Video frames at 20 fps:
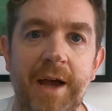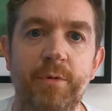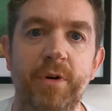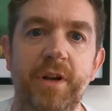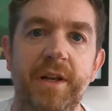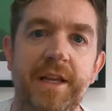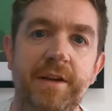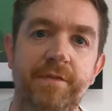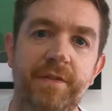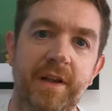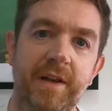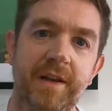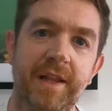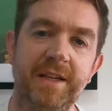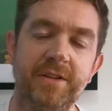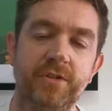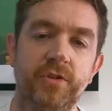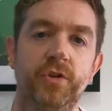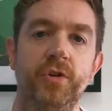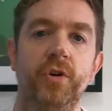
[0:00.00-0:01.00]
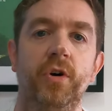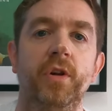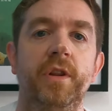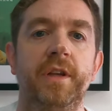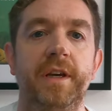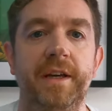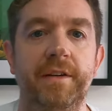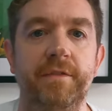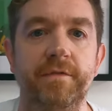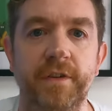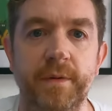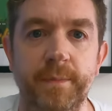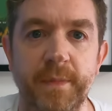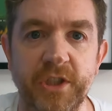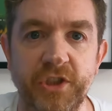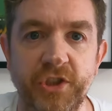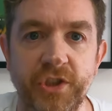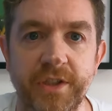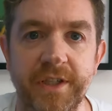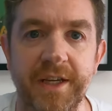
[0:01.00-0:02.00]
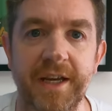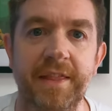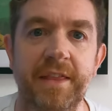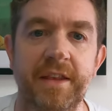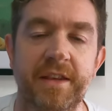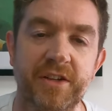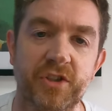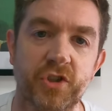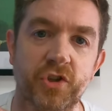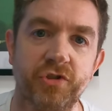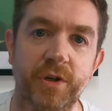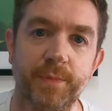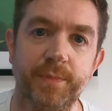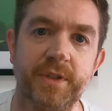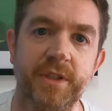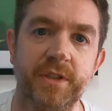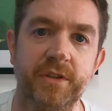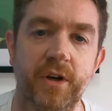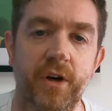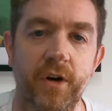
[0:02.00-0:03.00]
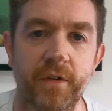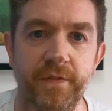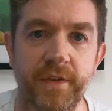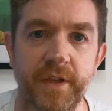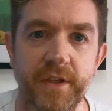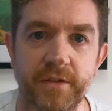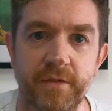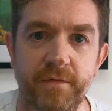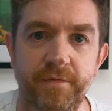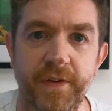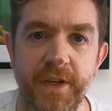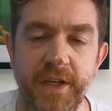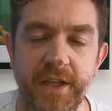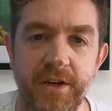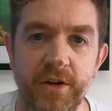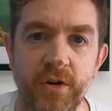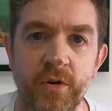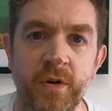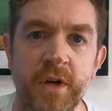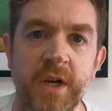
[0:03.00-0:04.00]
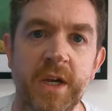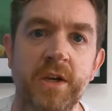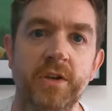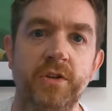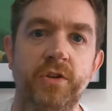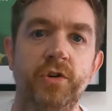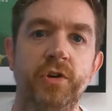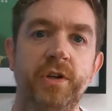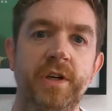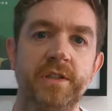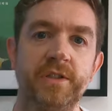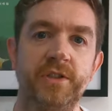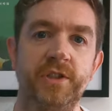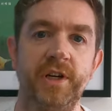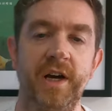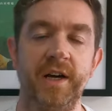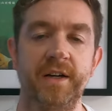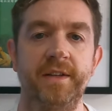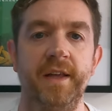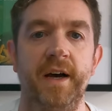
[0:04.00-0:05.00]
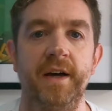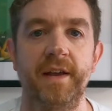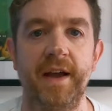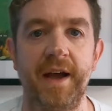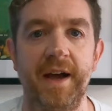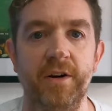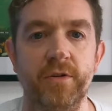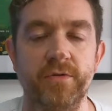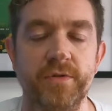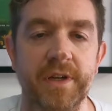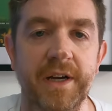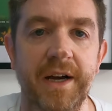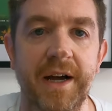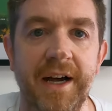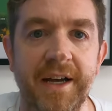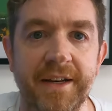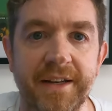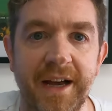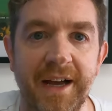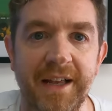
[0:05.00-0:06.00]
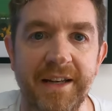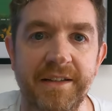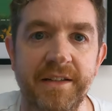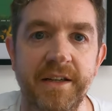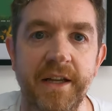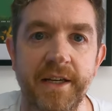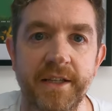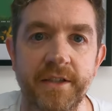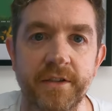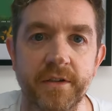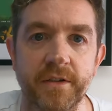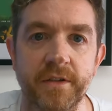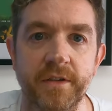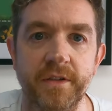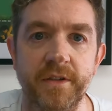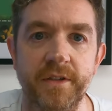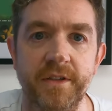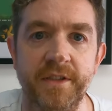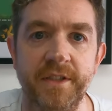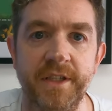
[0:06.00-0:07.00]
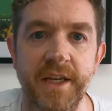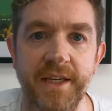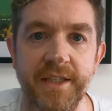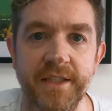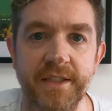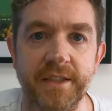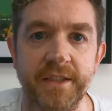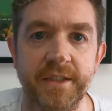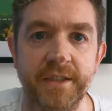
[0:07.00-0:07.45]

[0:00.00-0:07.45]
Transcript: I will leave a link to all the information in the description of this video so you can check that out at a later date.